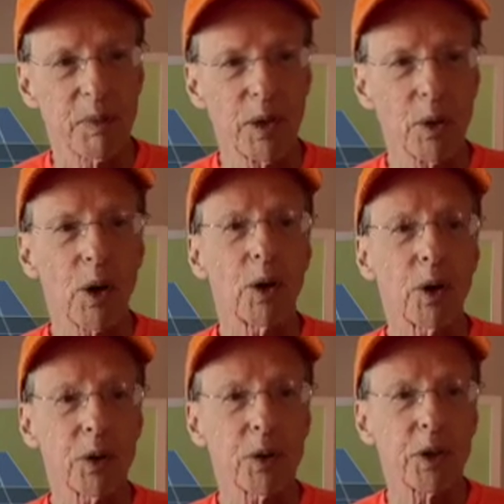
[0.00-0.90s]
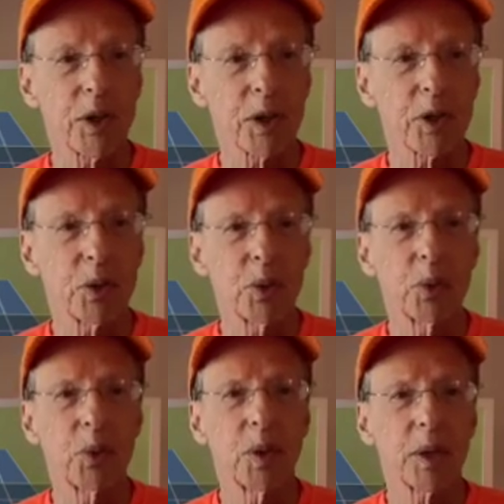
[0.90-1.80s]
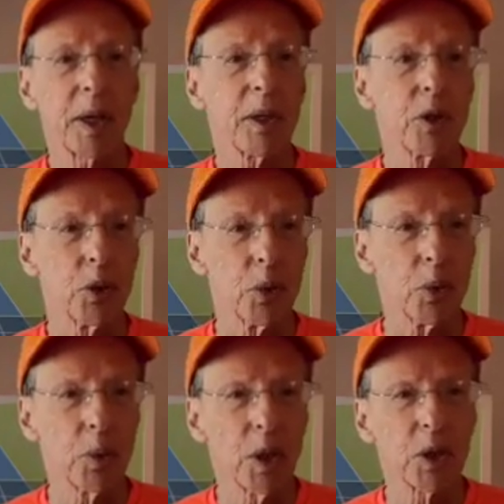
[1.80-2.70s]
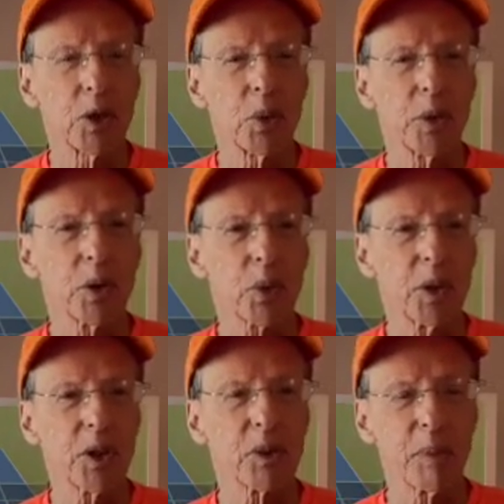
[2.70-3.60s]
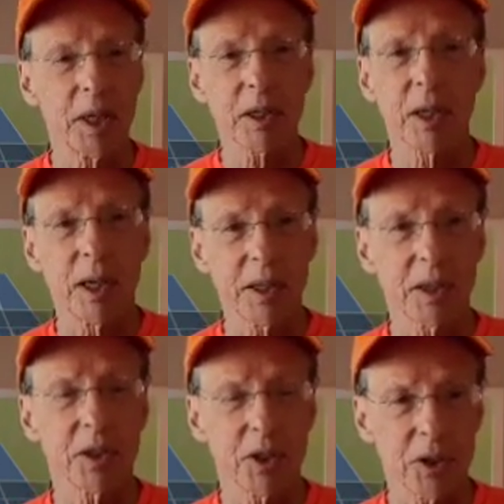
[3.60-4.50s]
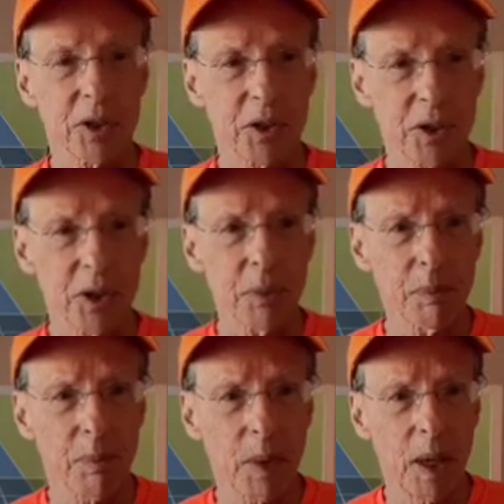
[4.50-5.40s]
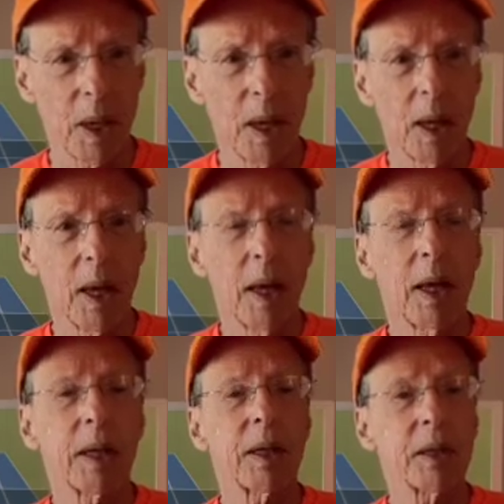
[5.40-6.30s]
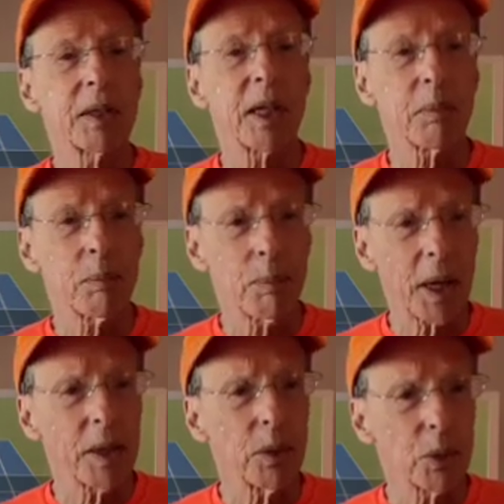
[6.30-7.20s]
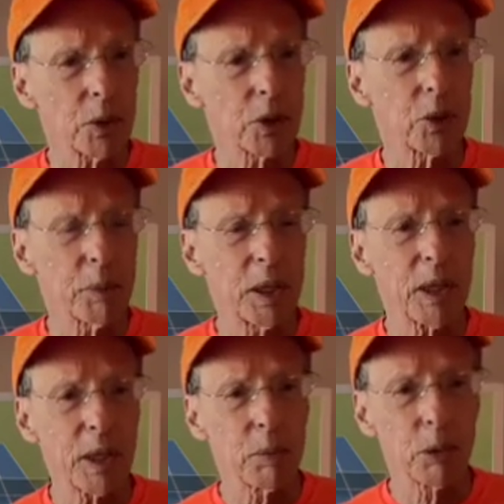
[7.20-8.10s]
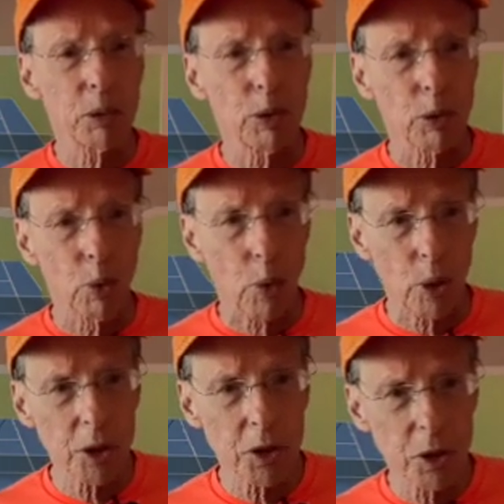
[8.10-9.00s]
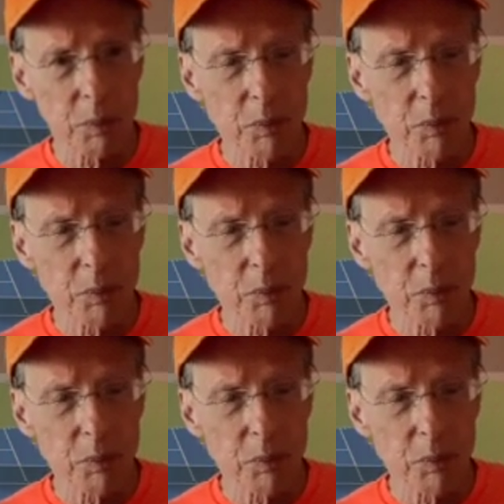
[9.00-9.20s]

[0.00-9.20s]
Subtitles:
there are other things you can do to increase baseline consistency, things that might also be labeled laws,